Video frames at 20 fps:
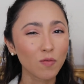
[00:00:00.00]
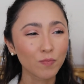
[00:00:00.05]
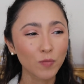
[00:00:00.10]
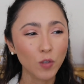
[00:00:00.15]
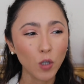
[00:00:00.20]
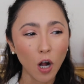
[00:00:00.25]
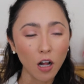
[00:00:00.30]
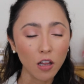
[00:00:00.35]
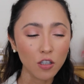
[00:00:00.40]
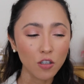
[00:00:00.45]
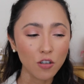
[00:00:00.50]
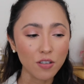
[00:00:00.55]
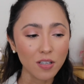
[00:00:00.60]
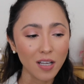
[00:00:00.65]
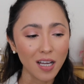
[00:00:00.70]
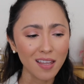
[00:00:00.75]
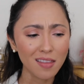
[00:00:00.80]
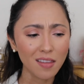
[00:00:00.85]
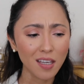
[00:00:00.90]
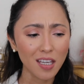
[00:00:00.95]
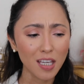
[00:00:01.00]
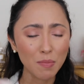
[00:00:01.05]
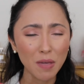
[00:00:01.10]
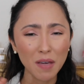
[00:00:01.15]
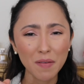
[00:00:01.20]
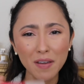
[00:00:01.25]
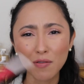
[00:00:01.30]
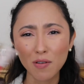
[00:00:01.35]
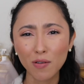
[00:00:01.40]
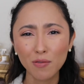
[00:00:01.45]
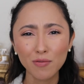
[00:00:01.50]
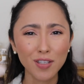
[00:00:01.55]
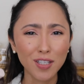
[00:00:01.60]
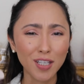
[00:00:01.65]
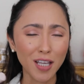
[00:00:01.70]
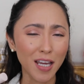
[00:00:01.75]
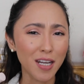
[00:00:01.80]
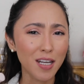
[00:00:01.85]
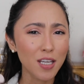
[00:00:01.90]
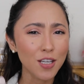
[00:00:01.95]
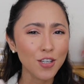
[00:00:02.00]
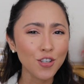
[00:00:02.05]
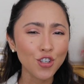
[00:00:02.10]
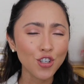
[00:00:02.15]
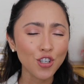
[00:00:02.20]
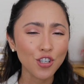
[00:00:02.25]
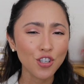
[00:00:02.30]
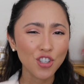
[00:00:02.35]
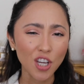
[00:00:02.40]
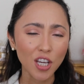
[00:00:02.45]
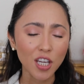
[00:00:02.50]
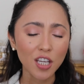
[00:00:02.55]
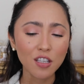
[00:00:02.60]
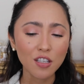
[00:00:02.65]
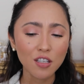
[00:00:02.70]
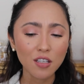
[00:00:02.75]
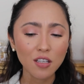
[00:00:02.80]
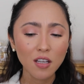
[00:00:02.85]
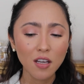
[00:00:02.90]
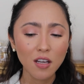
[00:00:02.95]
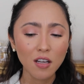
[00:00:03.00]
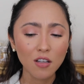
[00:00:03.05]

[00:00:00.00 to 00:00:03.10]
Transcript: colors, I think maybe around 10-ish shades,